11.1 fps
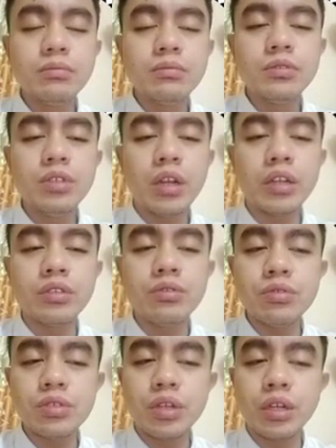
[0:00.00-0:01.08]
There are two
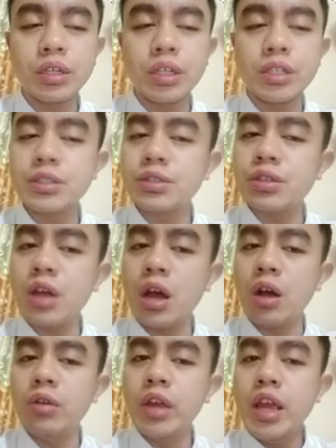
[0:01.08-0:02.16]
circles.
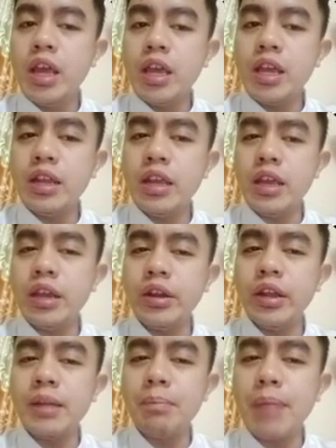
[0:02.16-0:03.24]
So, in here,
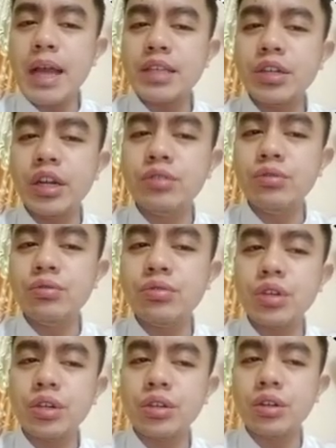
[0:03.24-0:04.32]
in the past, there are two
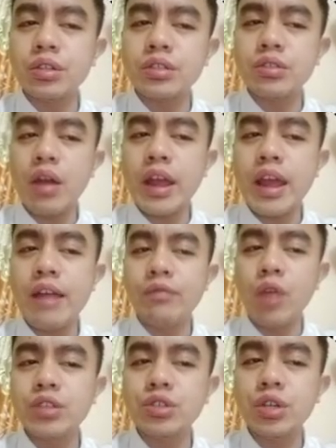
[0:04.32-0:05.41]
circles. So, I have
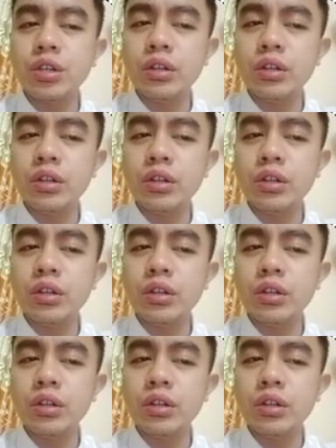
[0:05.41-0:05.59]
one circle